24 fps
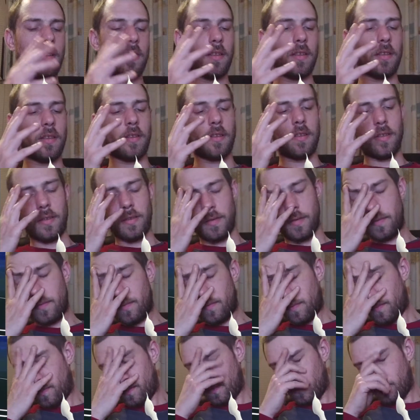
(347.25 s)

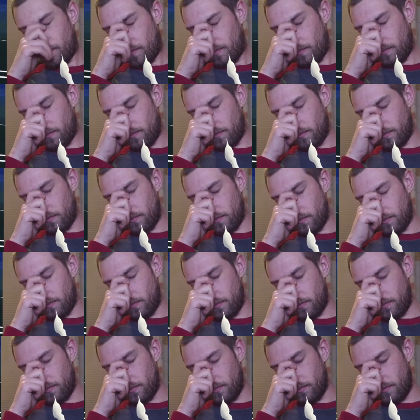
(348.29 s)

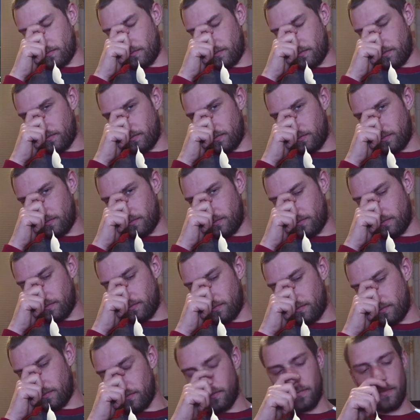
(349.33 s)

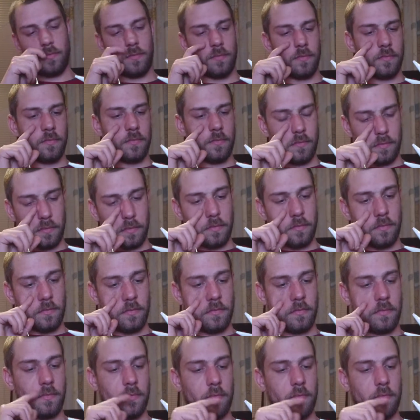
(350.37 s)
No one is speaking in this clip.